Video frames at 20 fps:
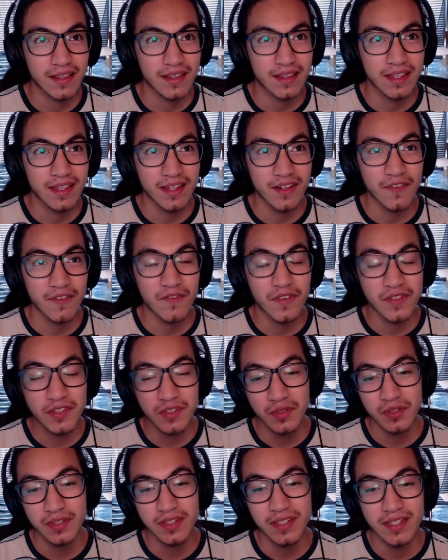did a
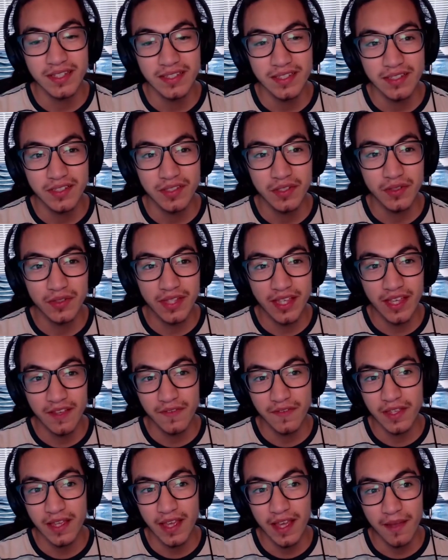physical disk to
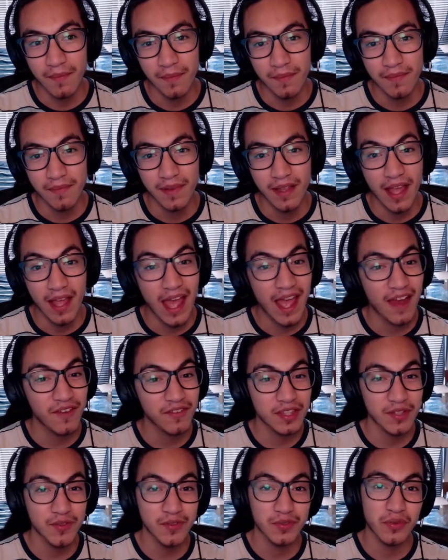KVM,
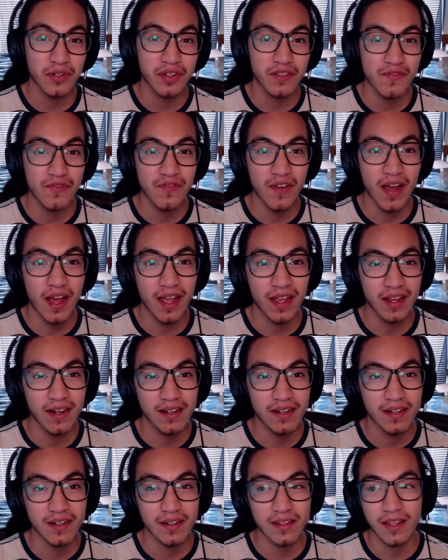everything was working fine.
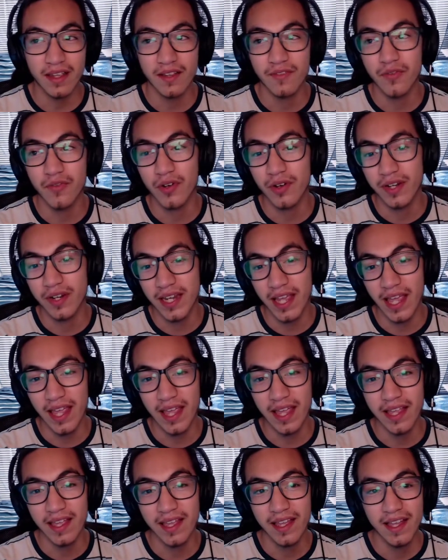Like for a
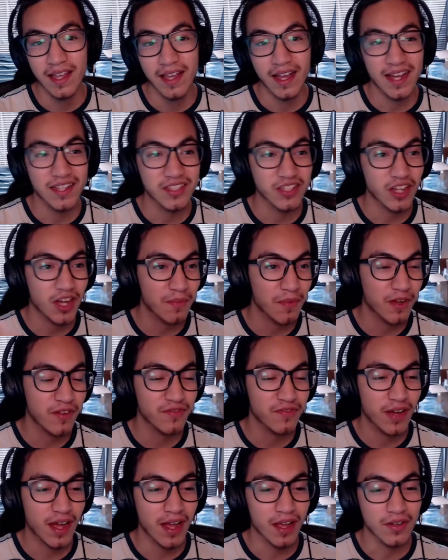day, I saw all my
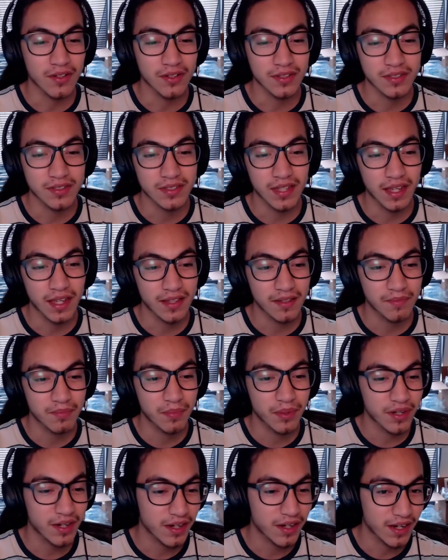files, I
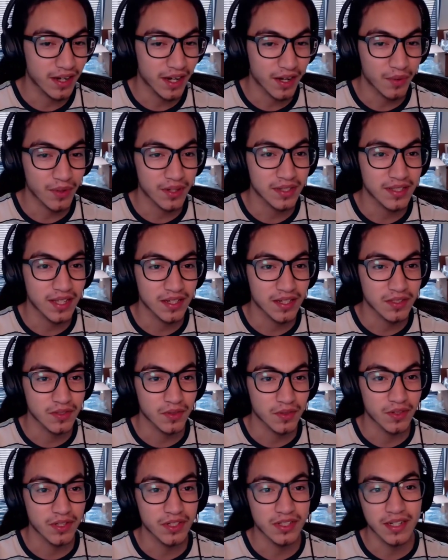put it on a network text
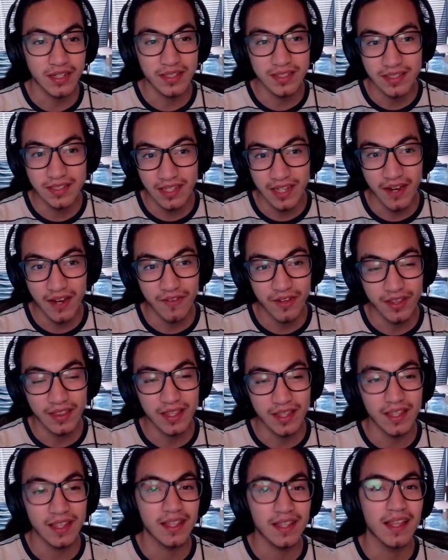storage, I could see
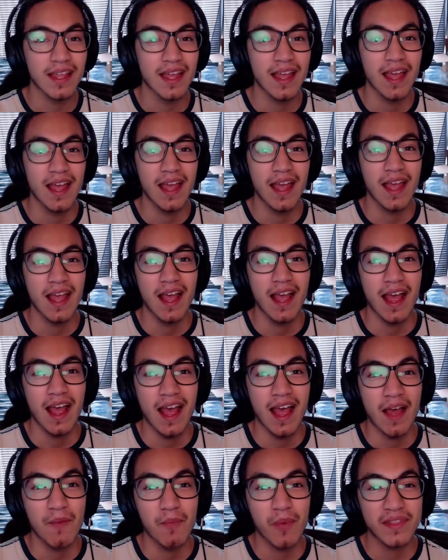everything.
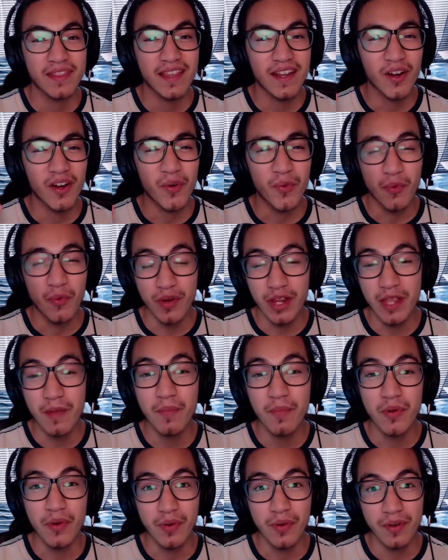But then on
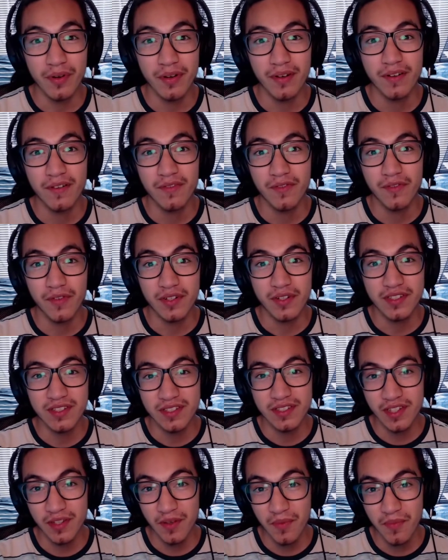reboot, for
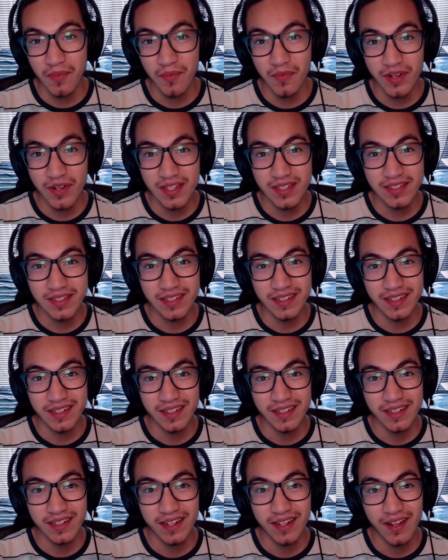some
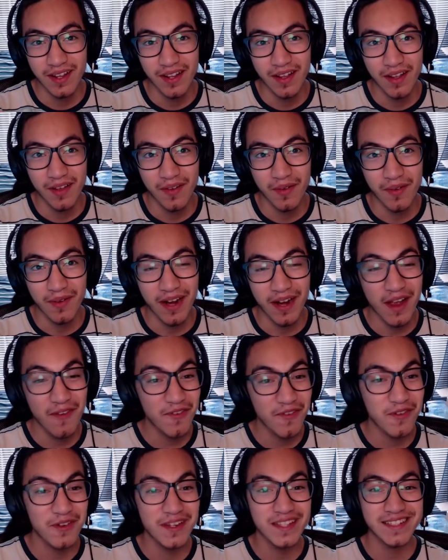reason,
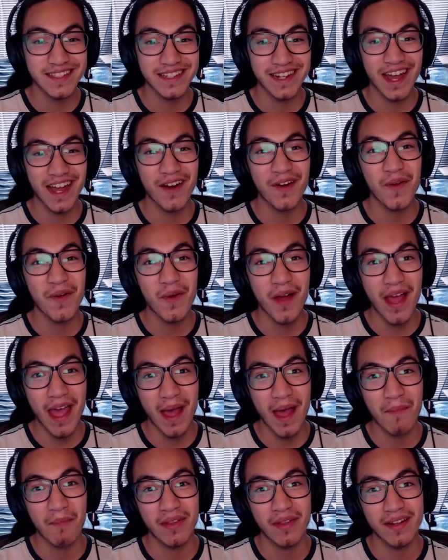whatever reason, I don't know what
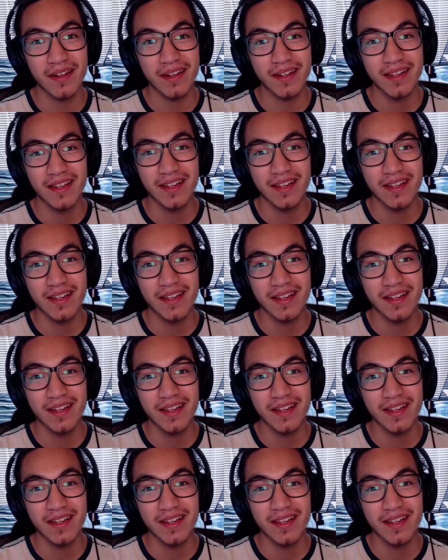happened,